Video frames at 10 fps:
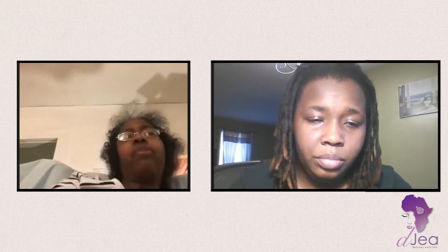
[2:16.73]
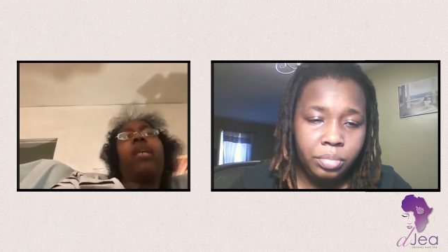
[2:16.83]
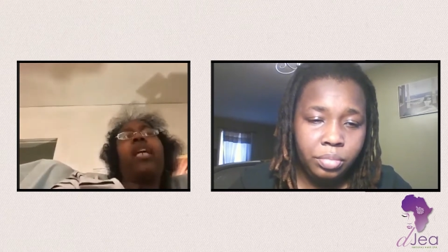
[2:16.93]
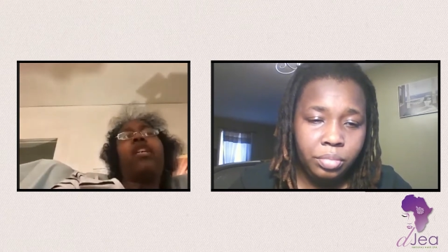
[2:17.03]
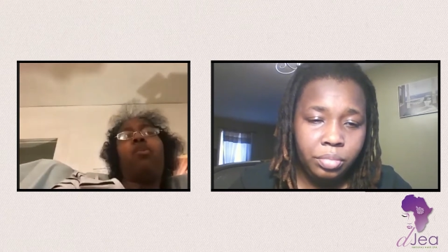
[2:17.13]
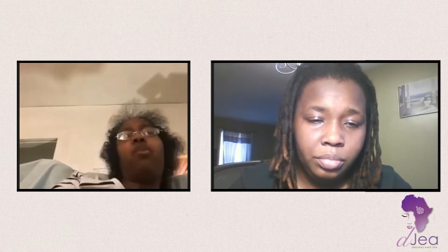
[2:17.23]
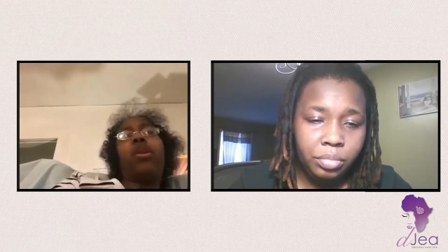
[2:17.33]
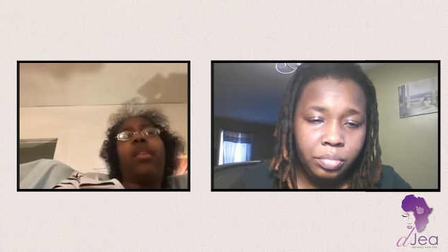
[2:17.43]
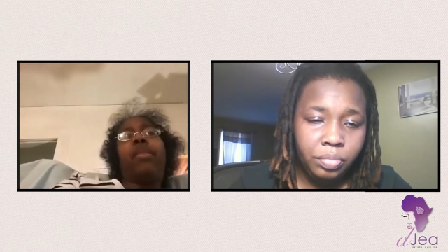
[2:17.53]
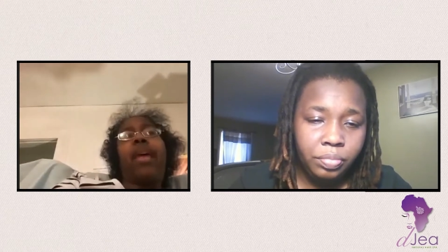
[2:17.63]
Speaker 1: it's
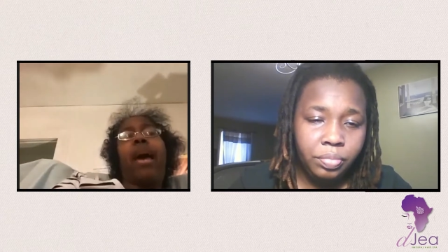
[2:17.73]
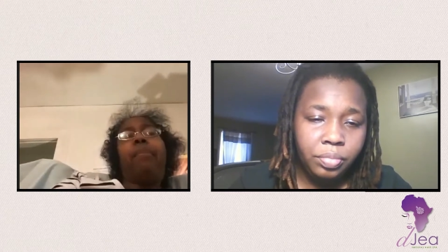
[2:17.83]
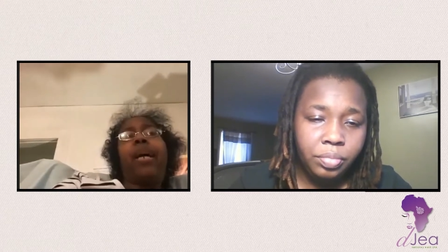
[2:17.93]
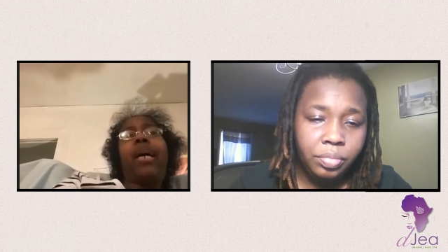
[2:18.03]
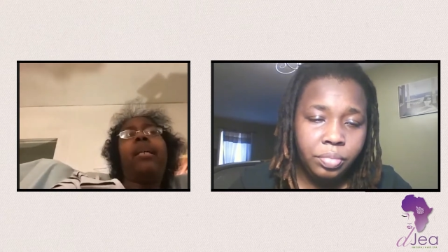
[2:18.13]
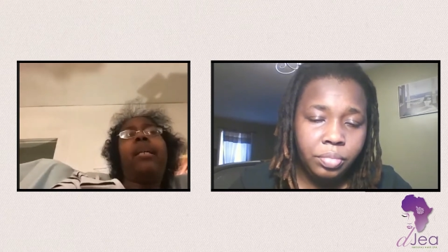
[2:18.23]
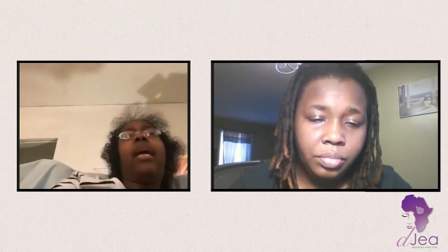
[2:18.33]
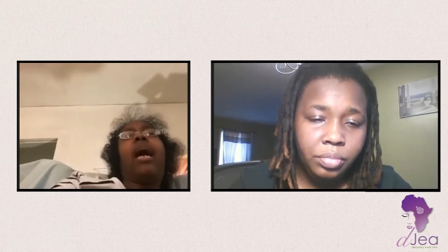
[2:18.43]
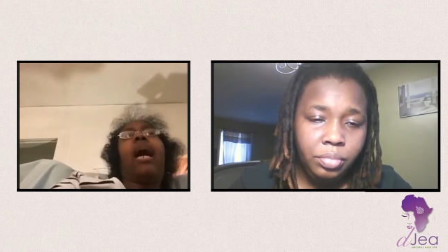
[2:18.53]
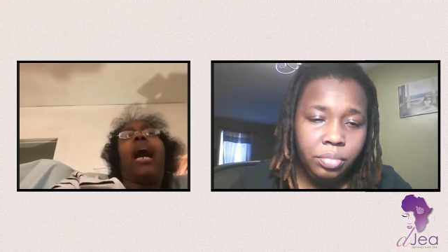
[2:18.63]
more than that. But
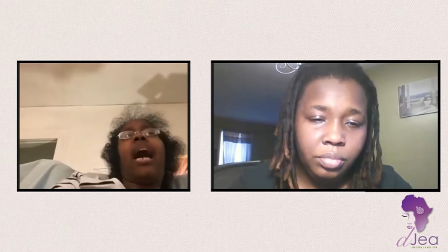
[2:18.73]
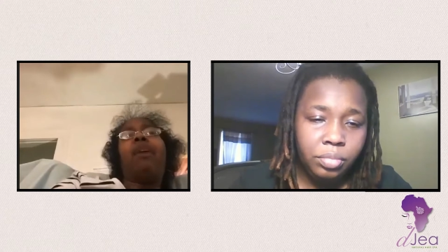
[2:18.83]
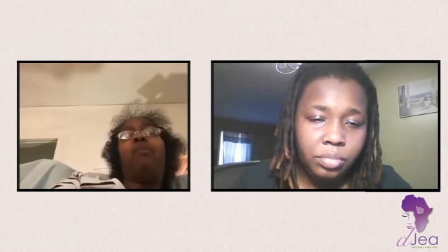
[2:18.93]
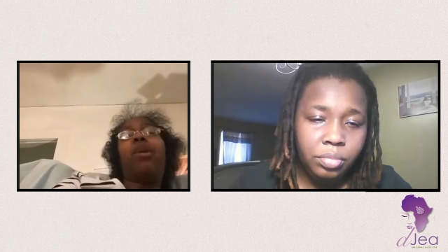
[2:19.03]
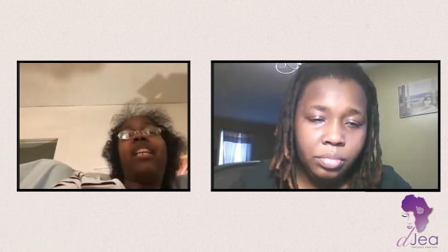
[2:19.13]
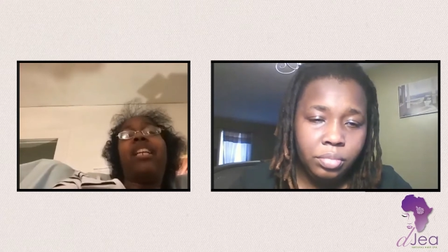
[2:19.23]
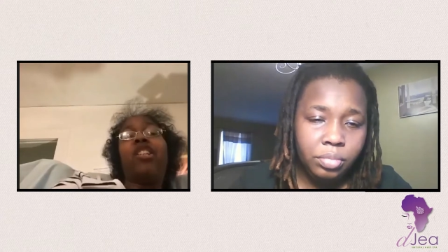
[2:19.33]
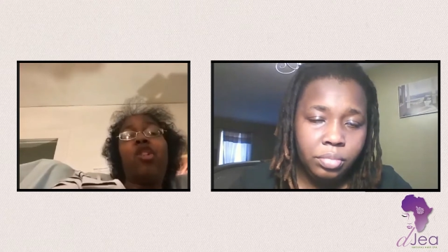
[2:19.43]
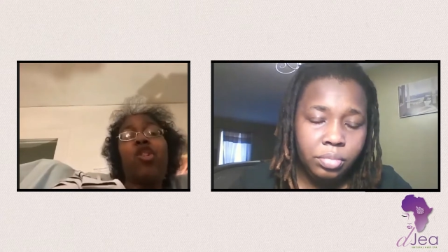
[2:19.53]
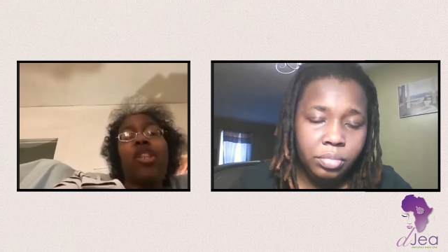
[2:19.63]
in
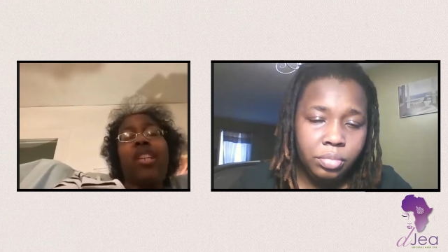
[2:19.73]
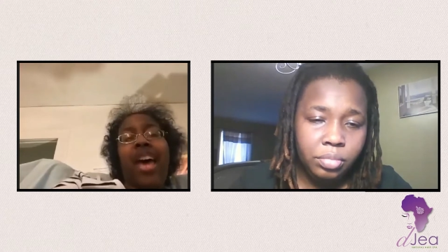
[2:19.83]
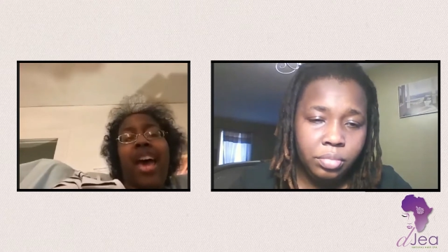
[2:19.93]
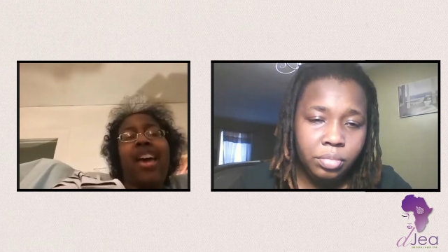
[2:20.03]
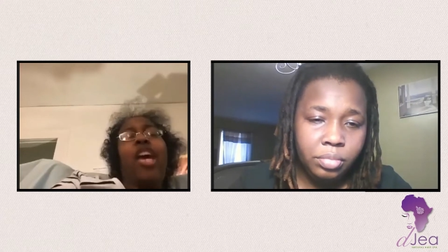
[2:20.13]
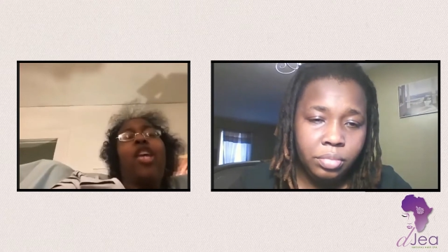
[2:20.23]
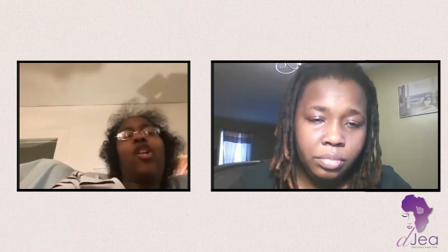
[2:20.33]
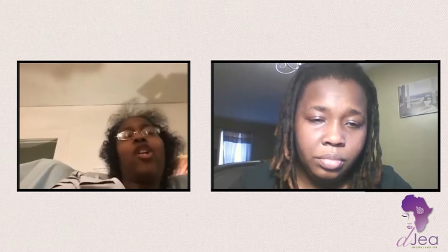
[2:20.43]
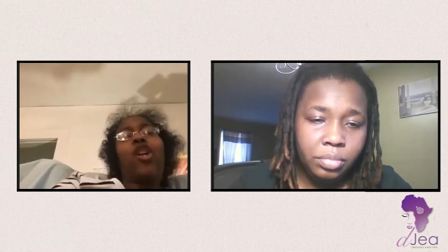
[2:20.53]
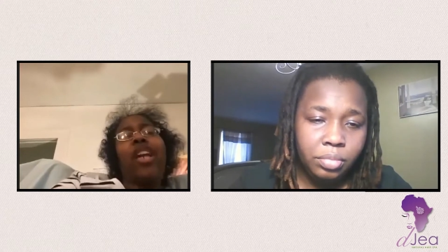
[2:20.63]
addition to that,
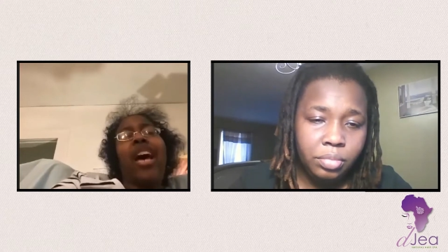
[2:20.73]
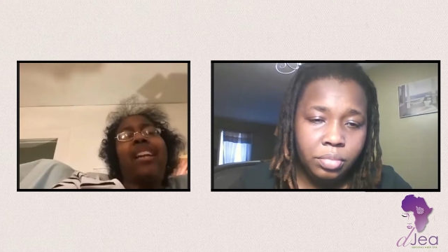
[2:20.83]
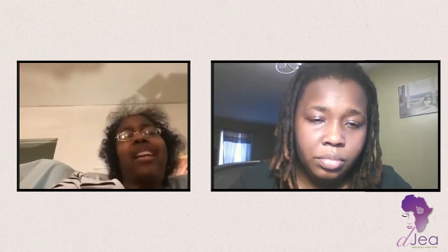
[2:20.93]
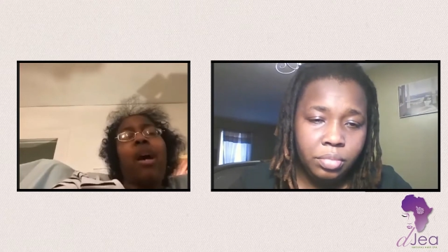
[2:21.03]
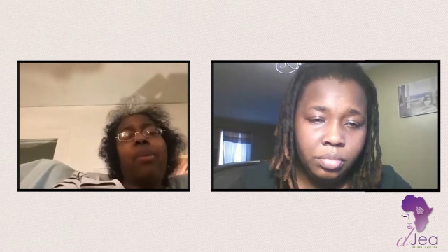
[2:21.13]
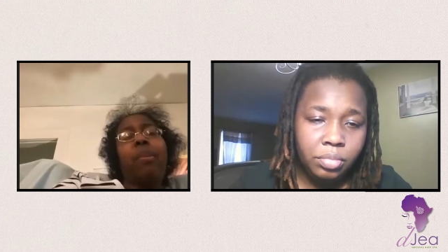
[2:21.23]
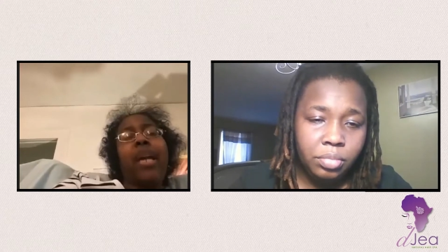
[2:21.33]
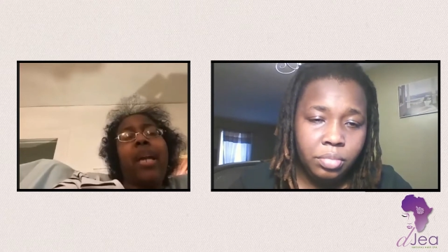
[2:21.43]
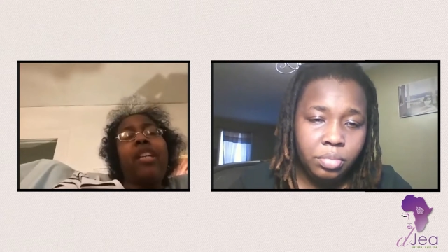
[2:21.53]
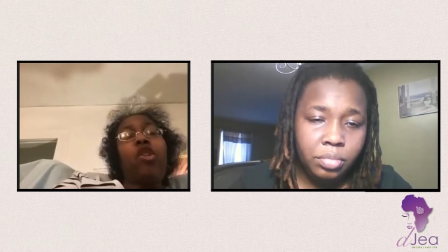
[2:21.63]
you learn how to help the
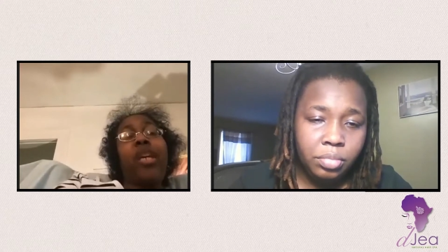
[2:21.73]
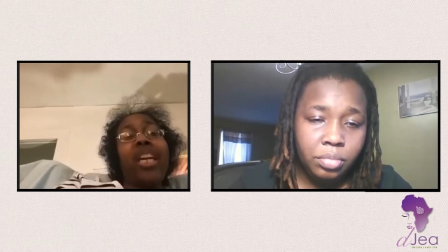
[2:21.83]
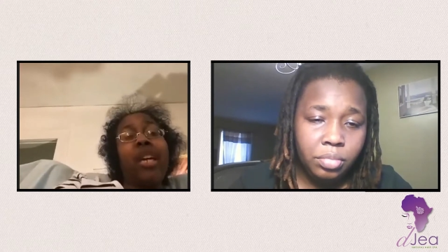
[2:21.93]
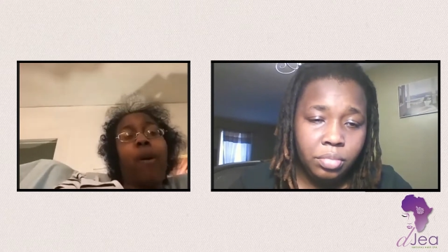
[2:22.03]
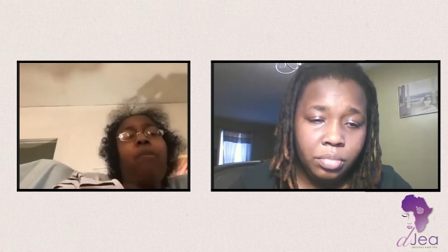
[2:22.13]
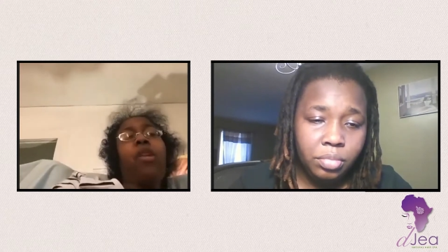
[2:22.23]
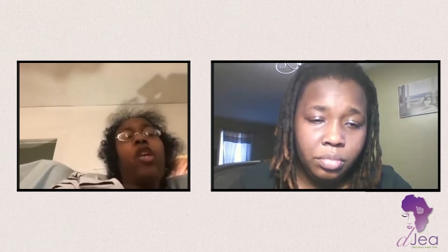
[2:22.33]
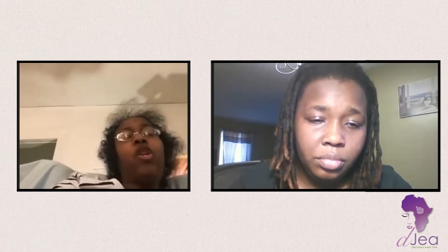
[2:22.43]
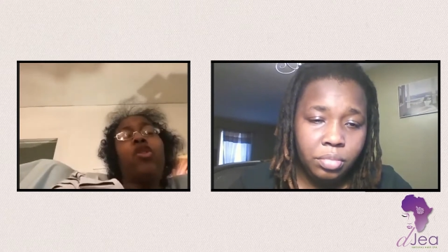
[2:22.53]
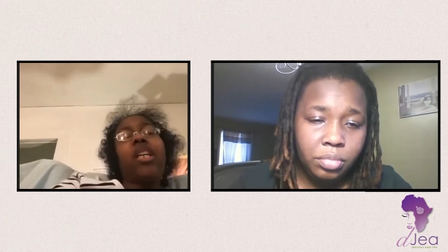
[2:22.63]
body to heal
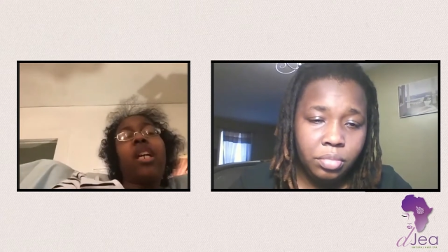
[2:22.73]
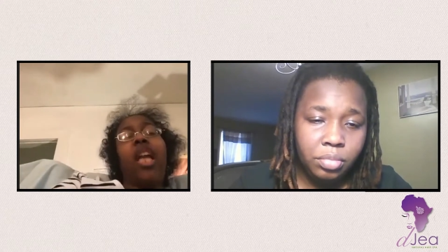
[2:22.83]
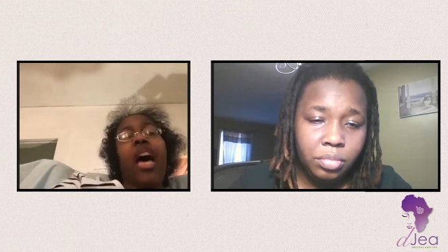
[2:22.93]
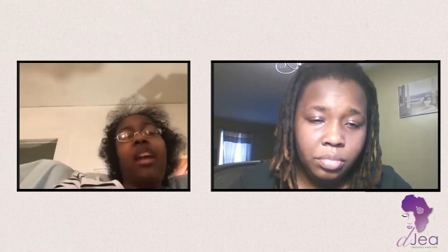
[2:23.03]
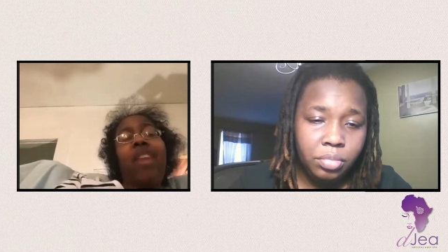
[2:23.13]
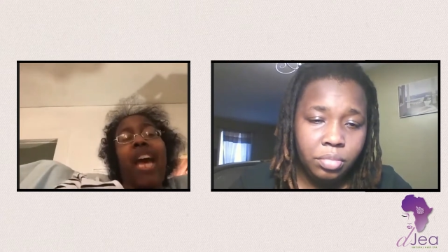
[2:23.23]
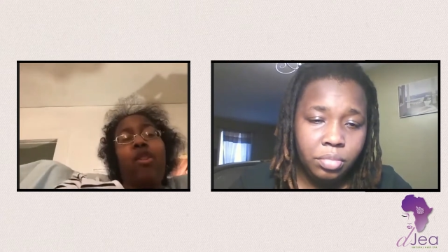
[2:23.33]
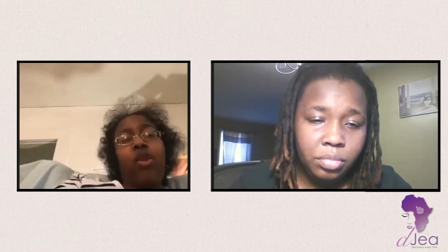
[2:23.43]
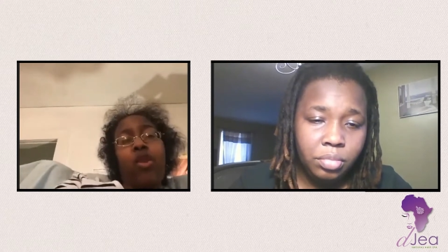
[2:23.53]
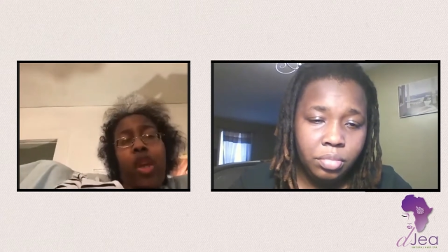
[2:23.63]
using a lot of
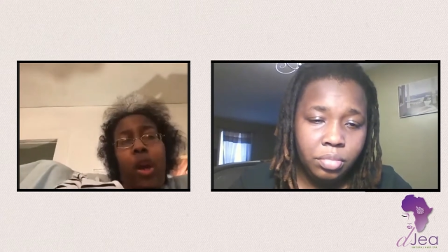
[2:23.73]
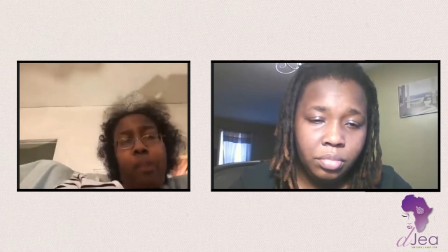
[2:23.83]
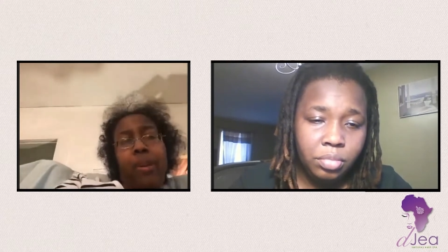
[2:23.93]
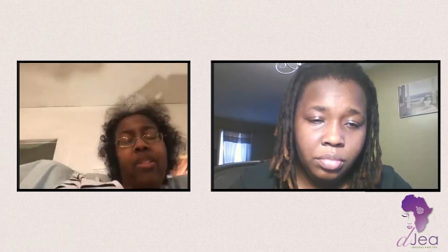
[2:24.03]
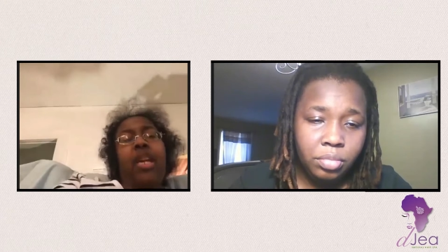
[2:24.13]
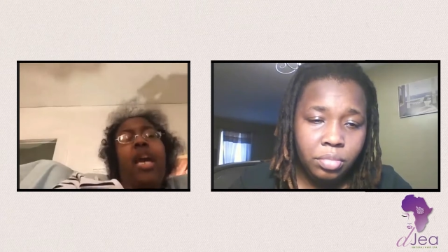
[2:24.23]
natural therapies.